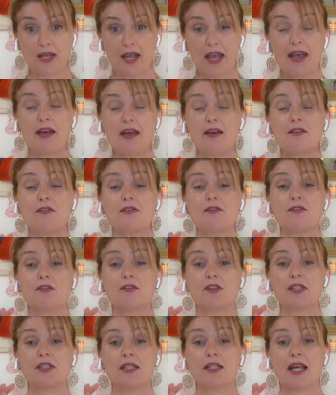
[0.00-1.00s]

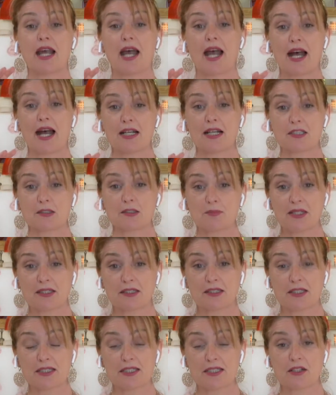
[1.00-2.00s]
every aspect
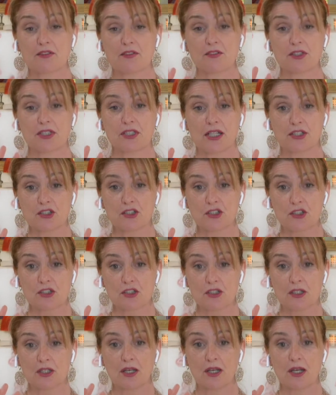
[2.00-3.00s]
of the self touched
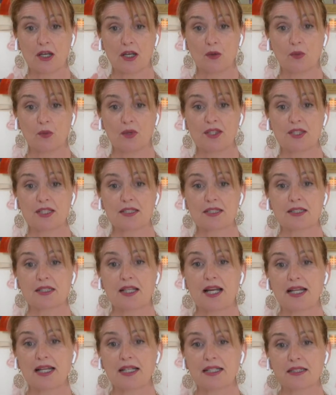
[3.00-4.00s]
with this
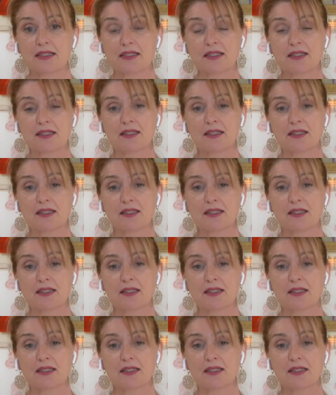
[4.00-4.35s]
light.